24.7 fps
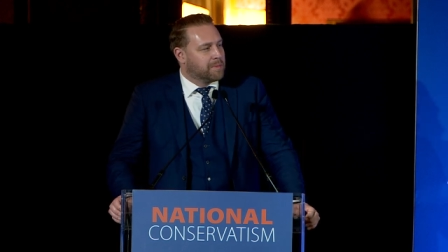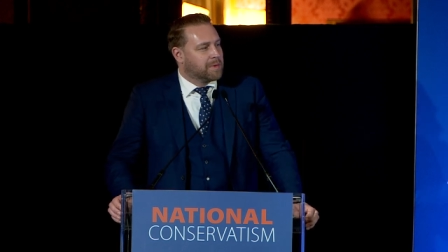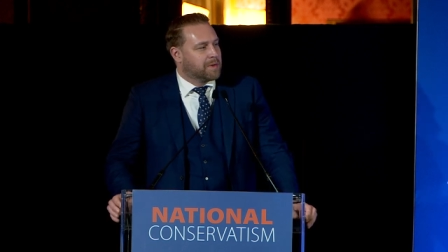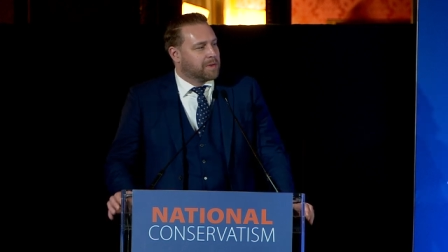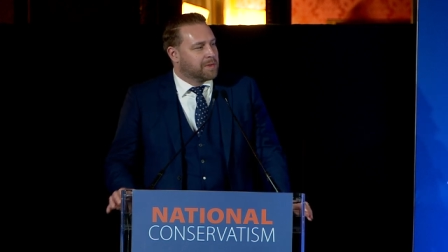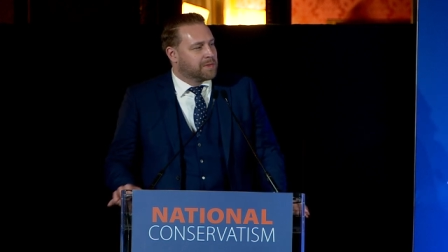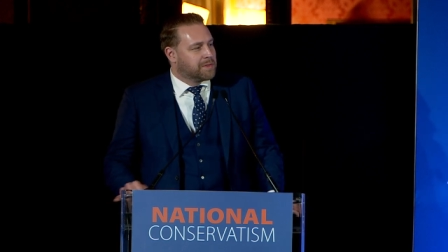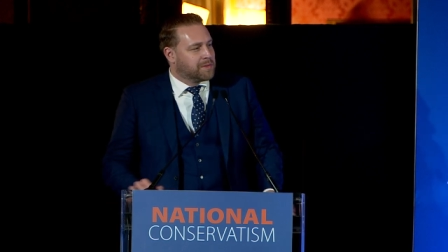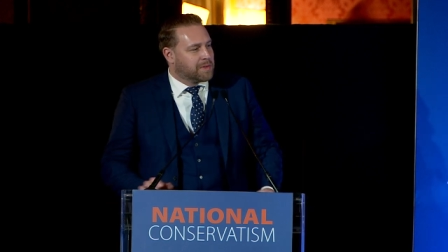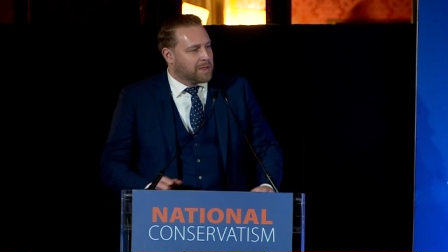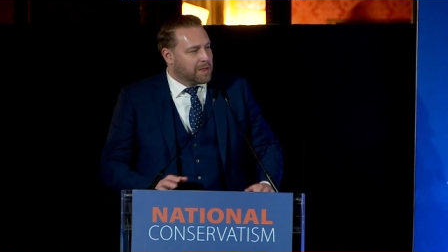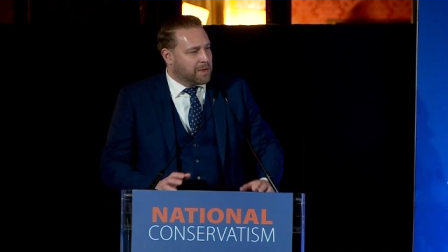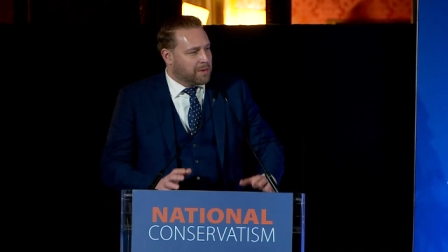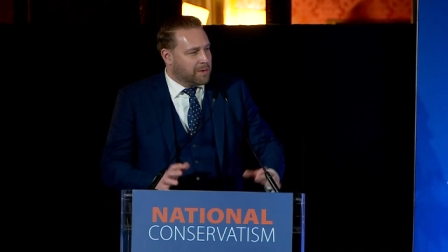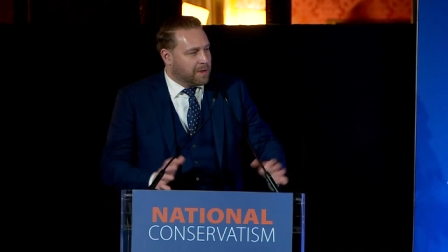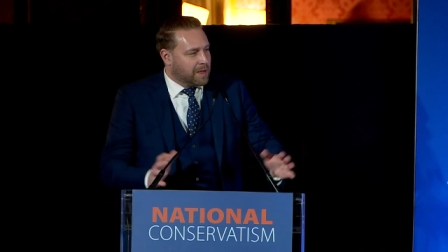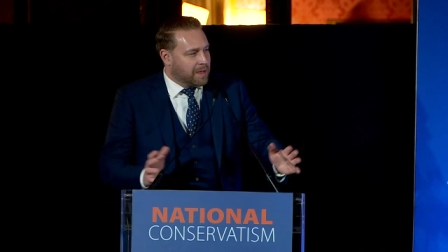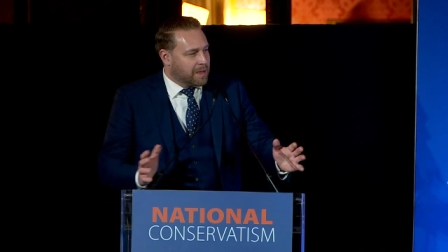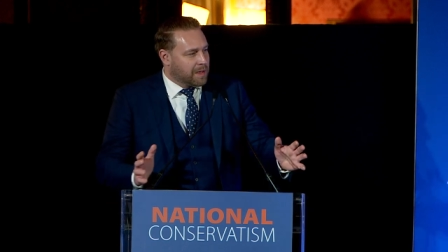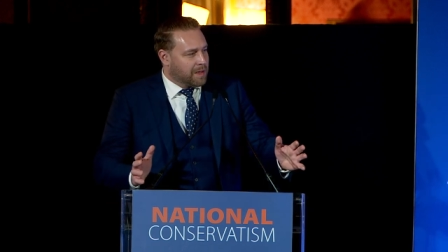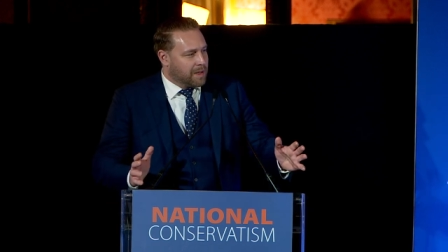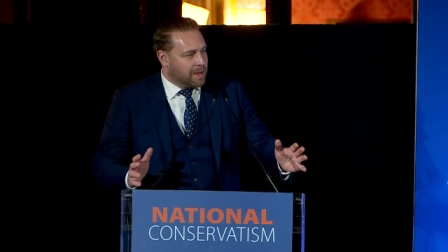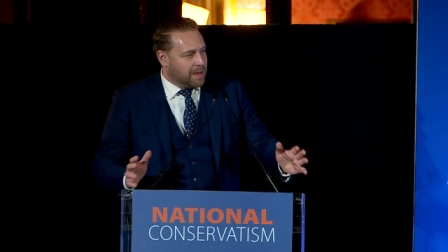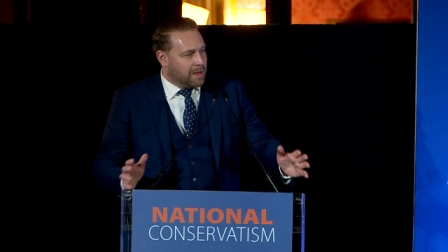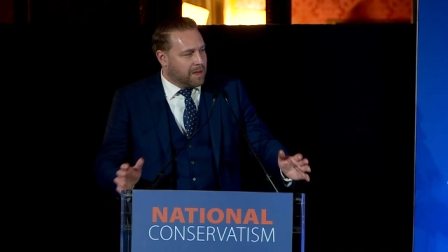
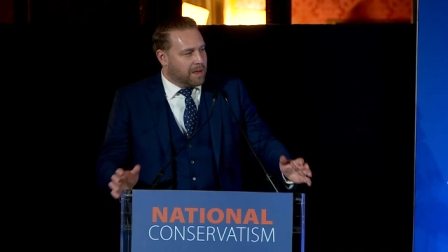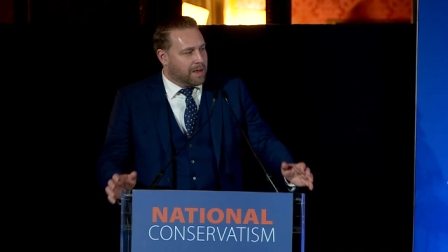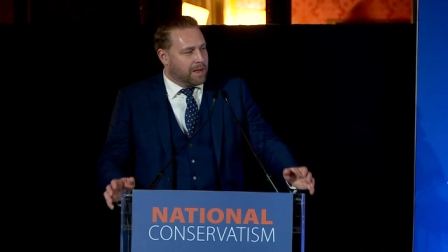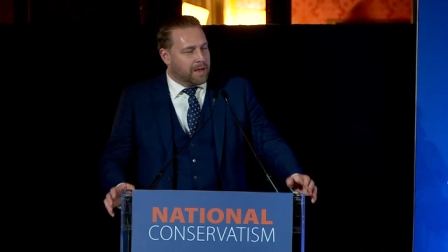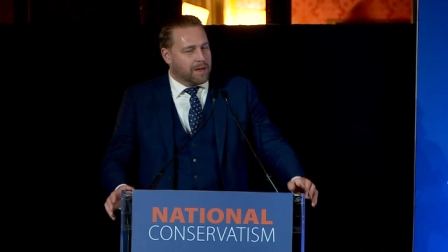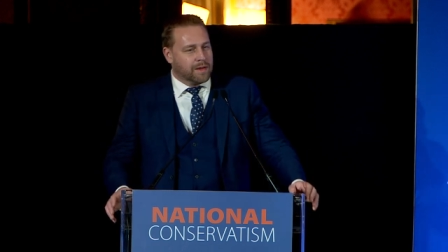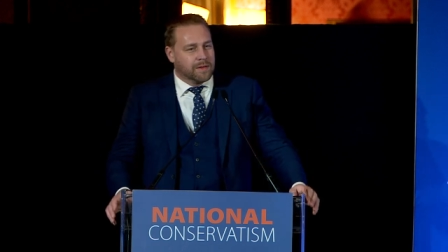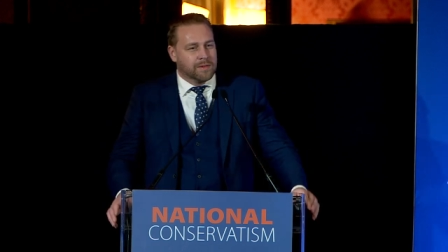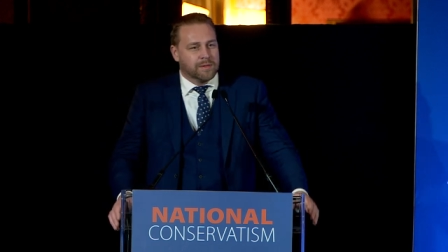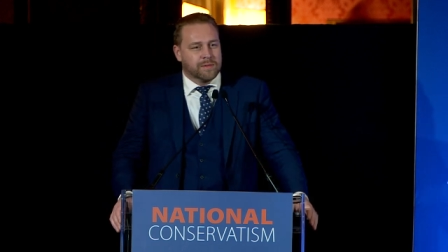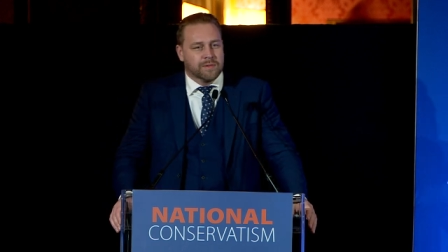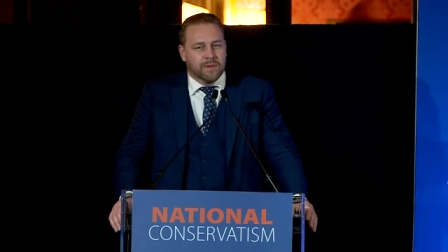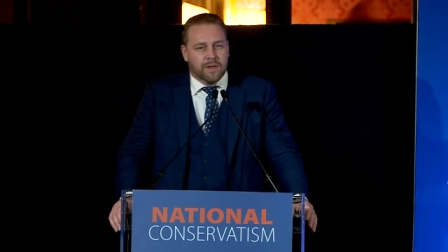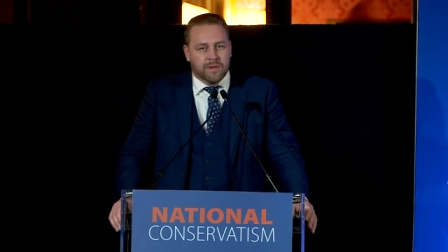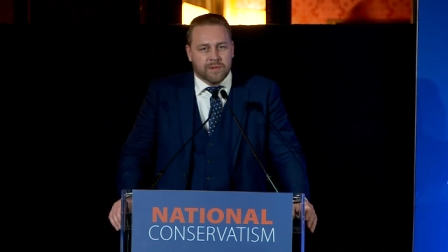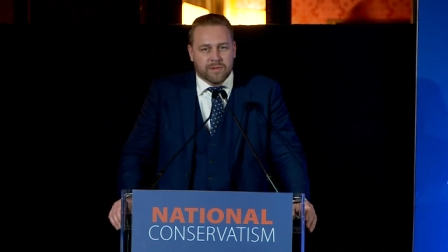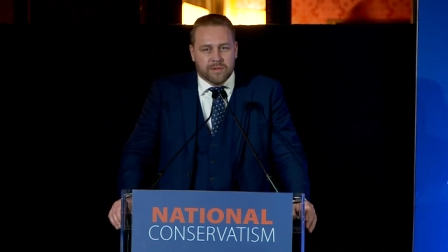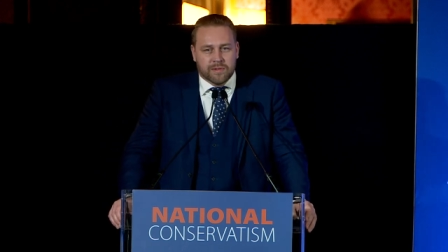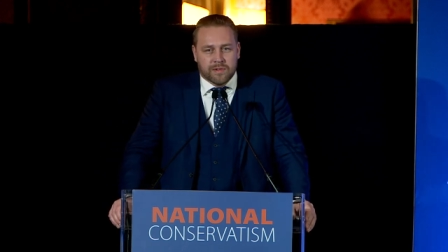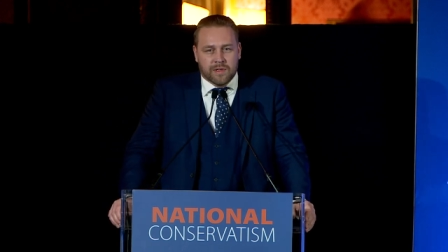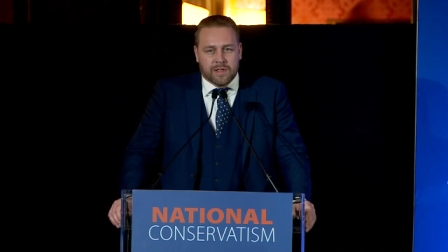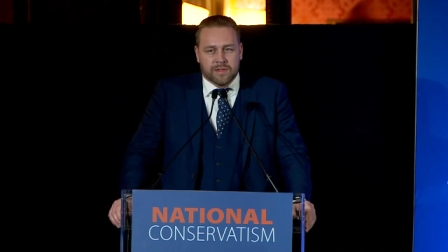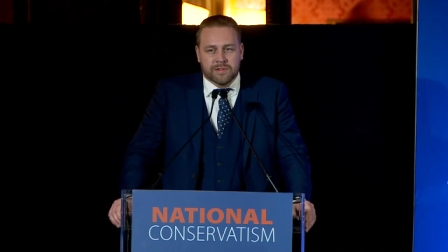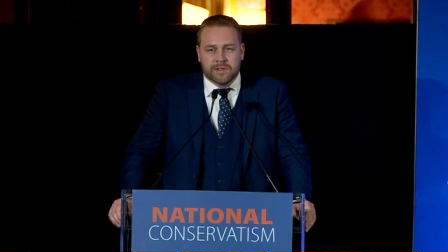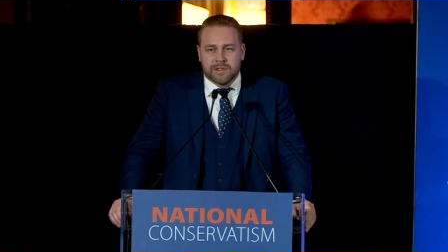considering uh,
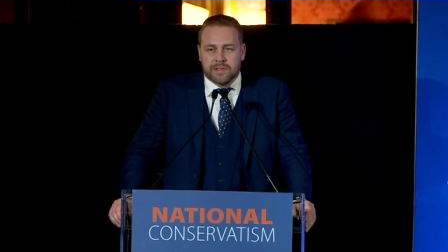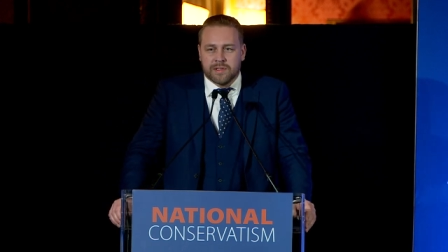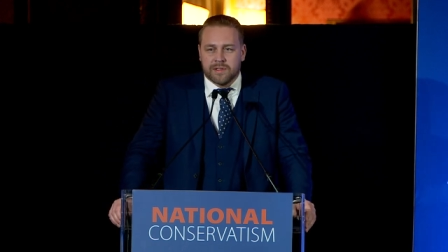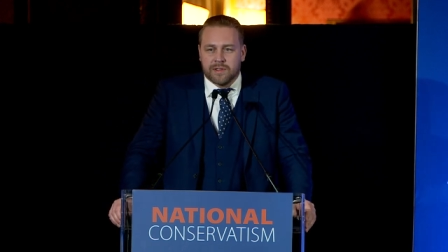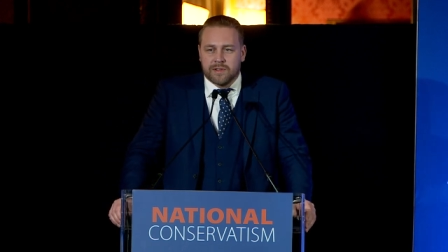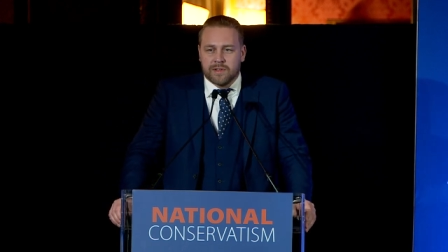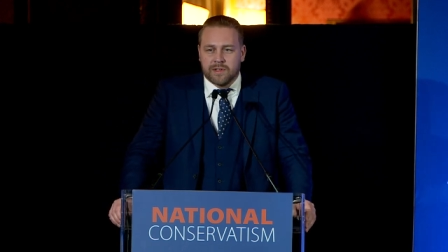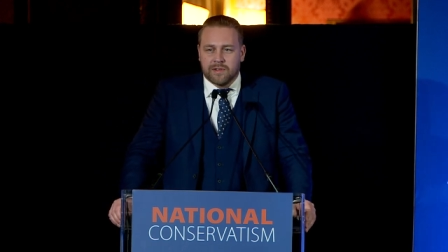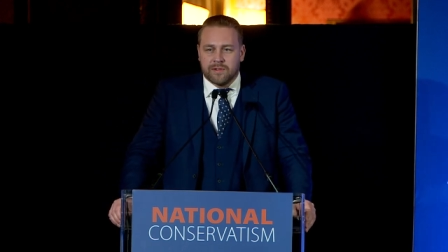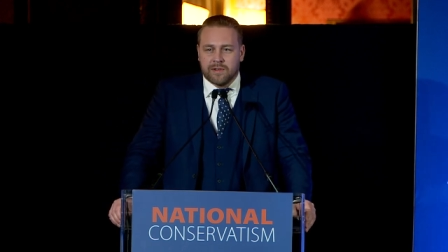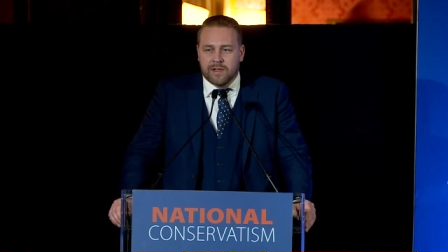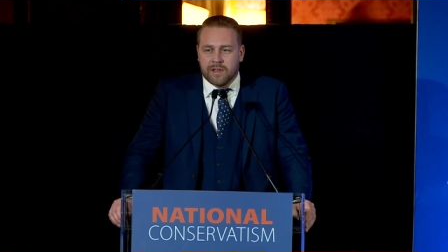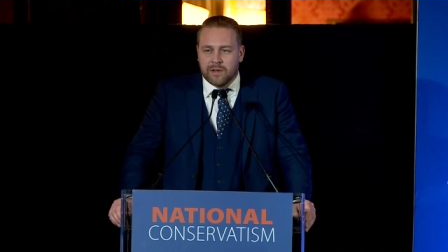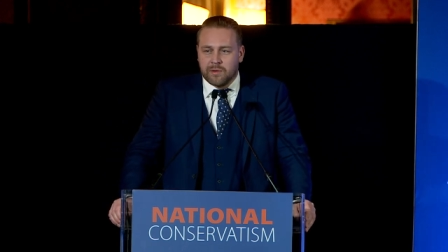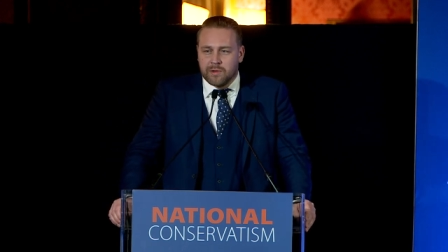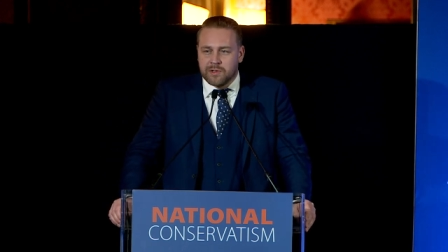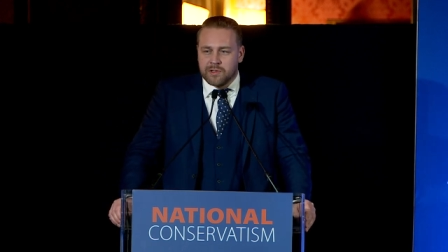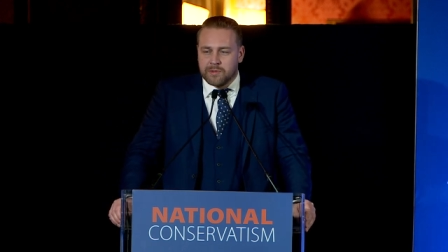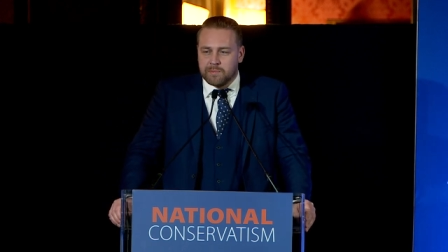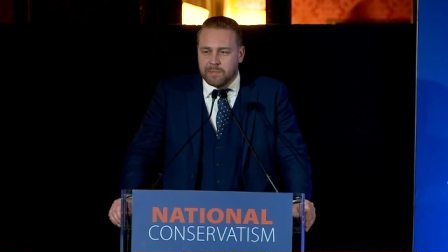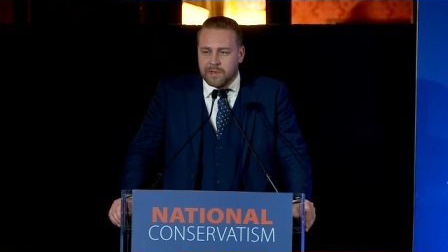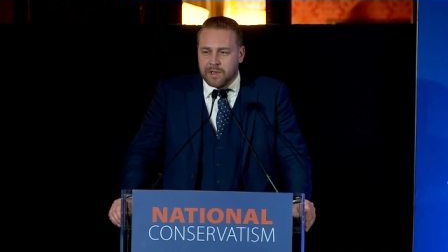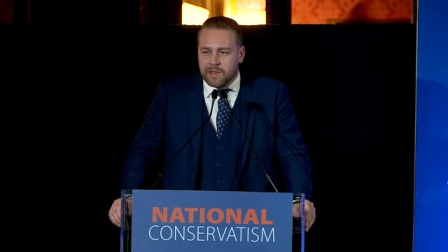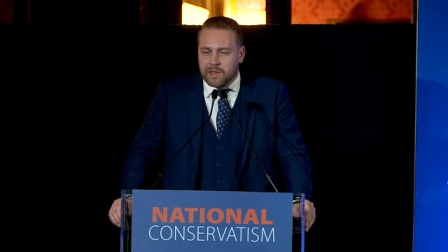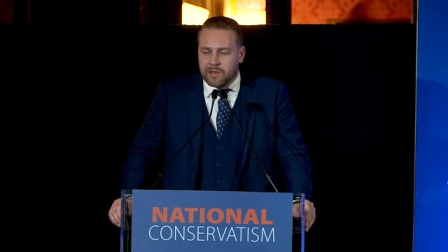such
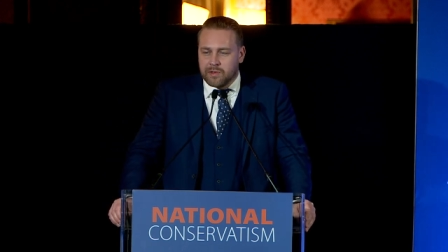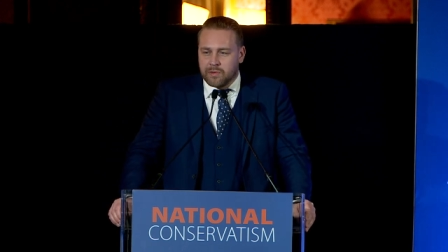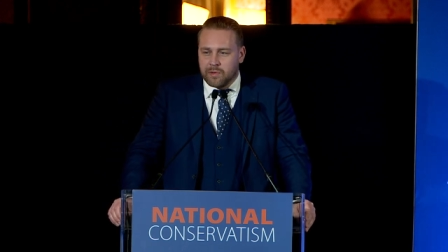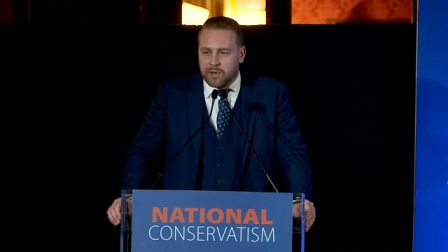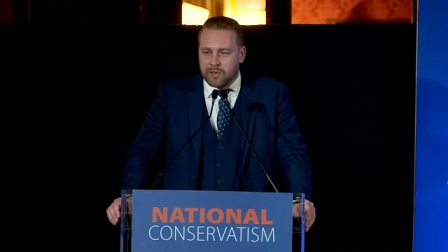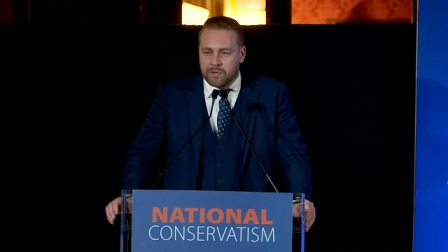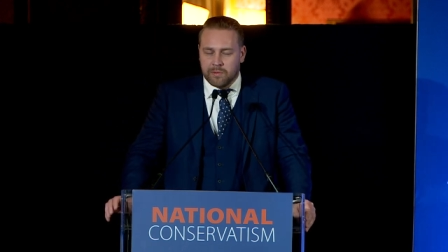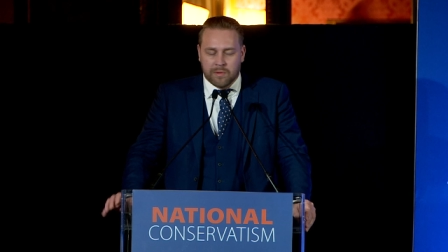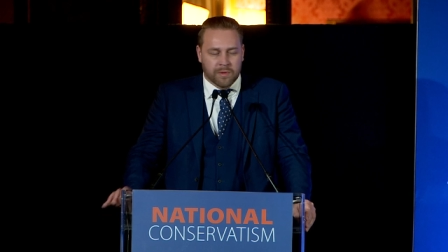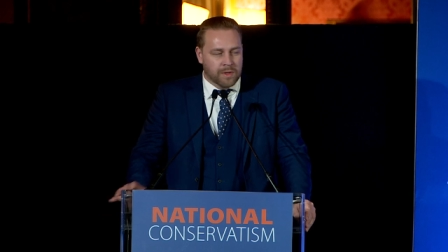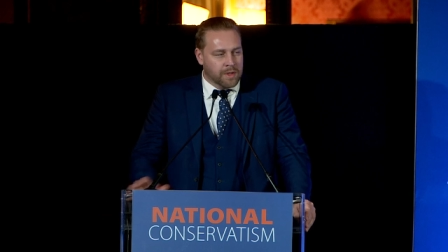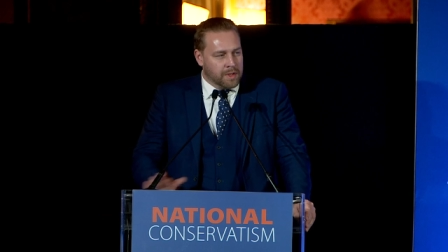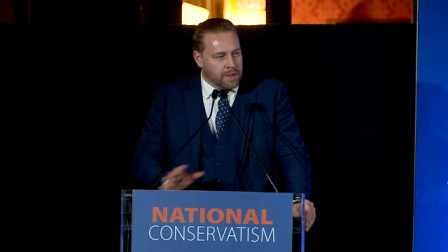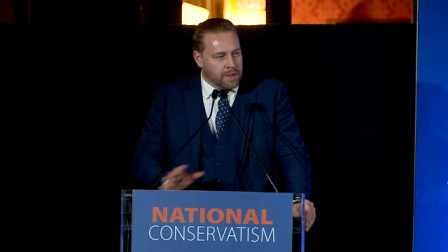distinguished speakers who have